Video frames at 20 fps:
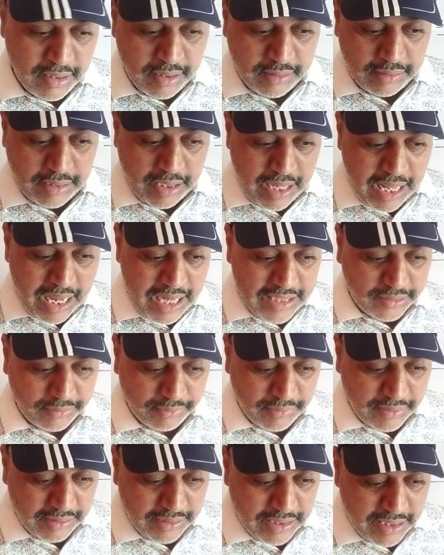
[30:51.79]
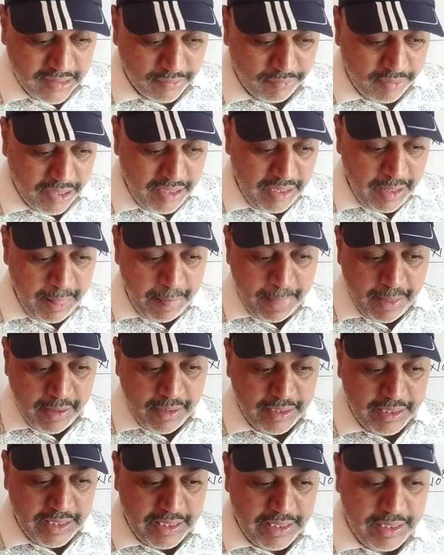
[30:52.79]
The last one, there is one,
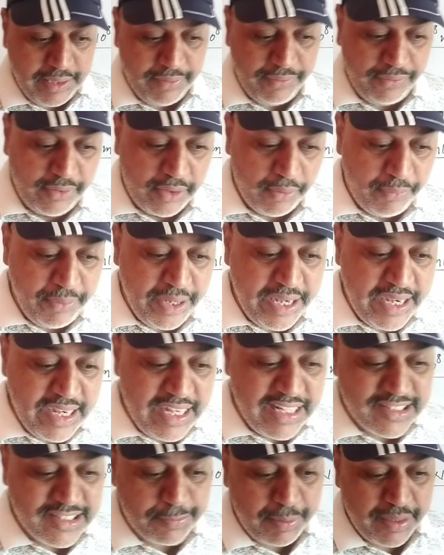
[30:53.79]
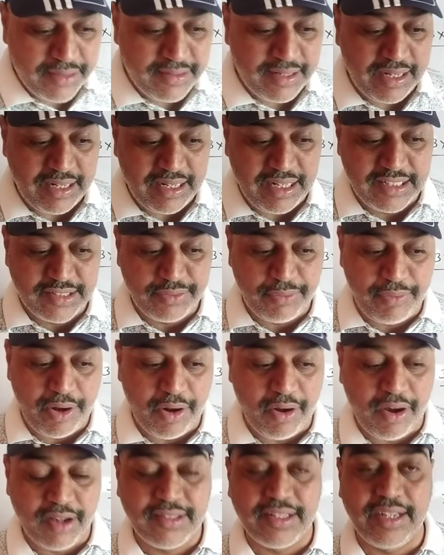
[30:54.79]
if the wind is present, its
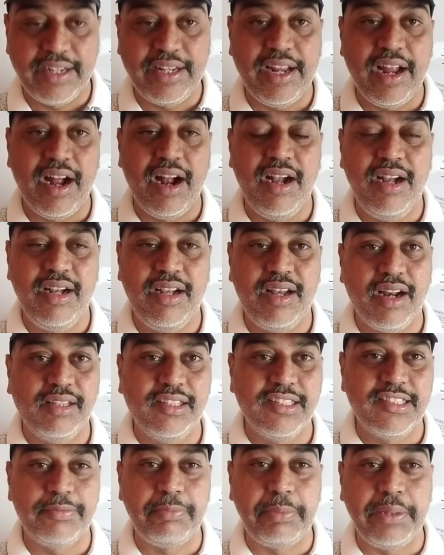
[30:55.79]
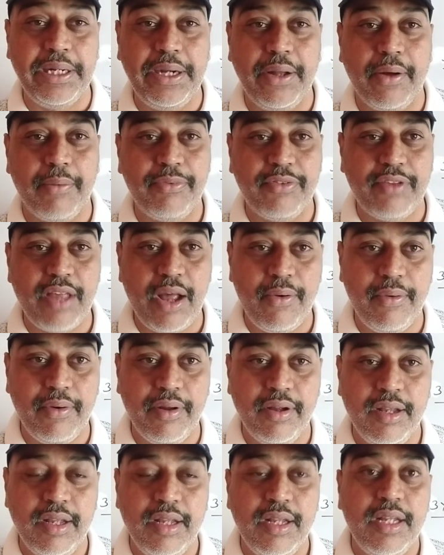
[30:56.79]
velocity alter the speed of sound.
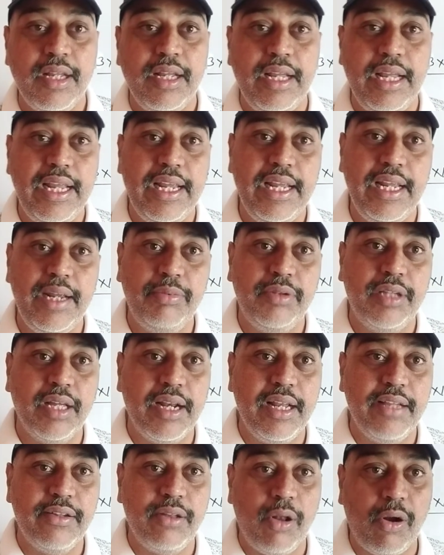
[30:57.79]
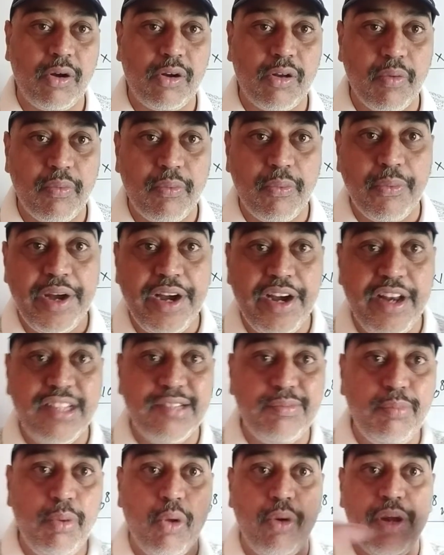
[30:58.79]
If there is lot of wind is
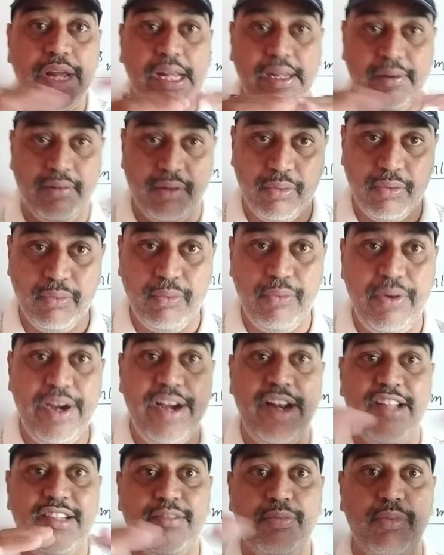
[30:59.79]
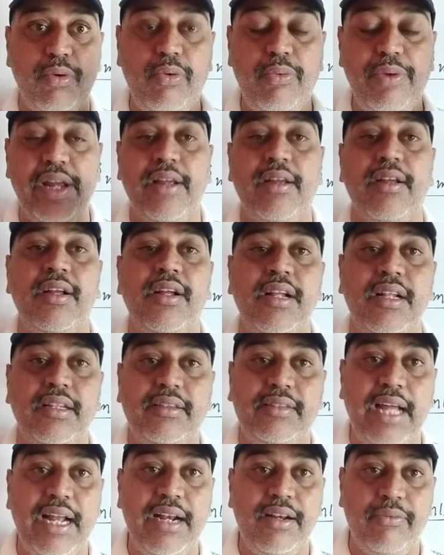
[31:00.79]
blowing, wind is moving,
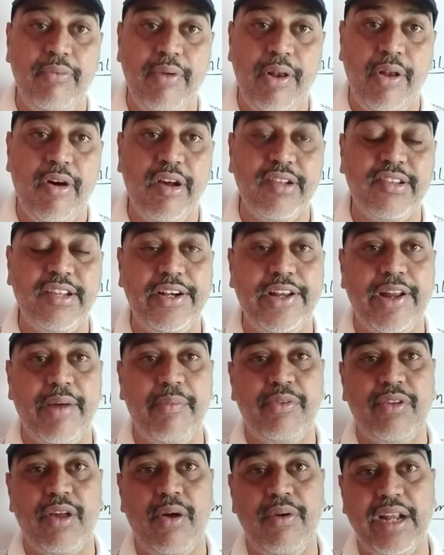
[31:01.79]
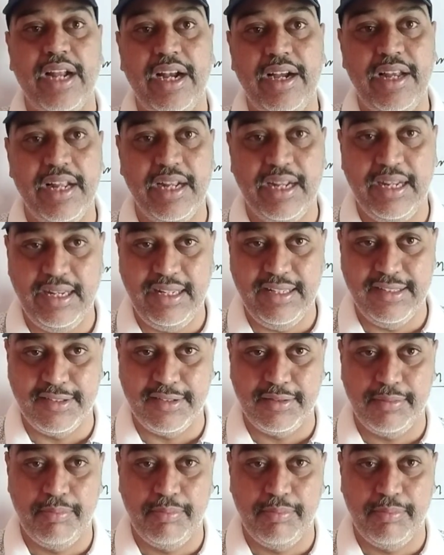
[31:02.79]
then velocity of sound get decreased,